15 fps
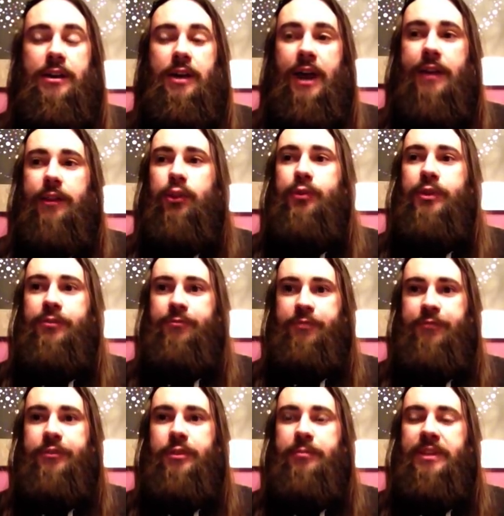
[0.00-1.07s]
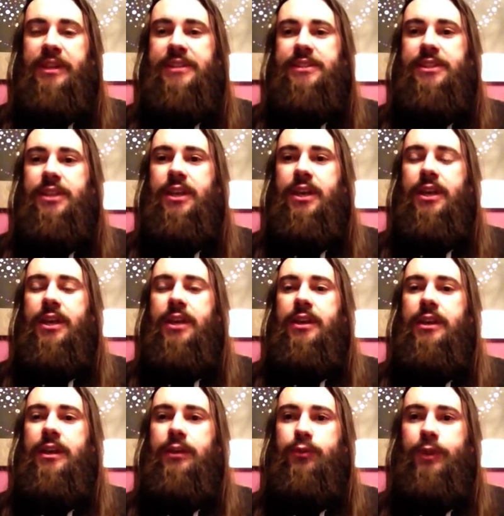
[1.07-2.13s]
I'll do it 15 minutes a
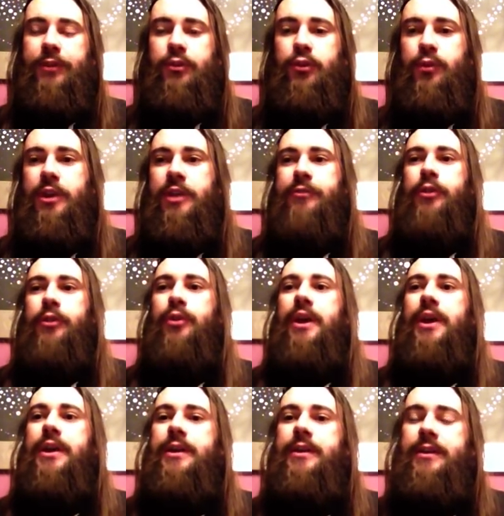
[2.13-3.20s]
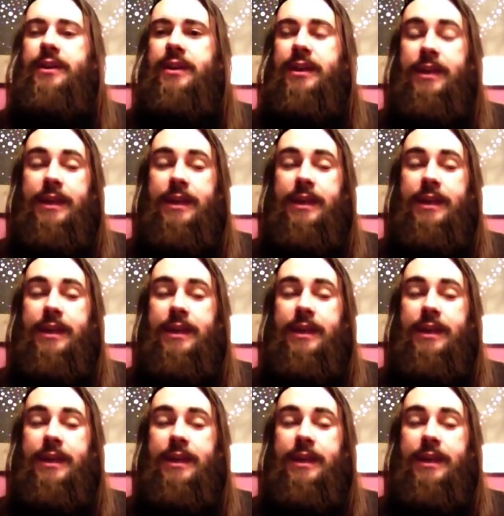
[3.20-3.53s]
day. I'll try to do it every day.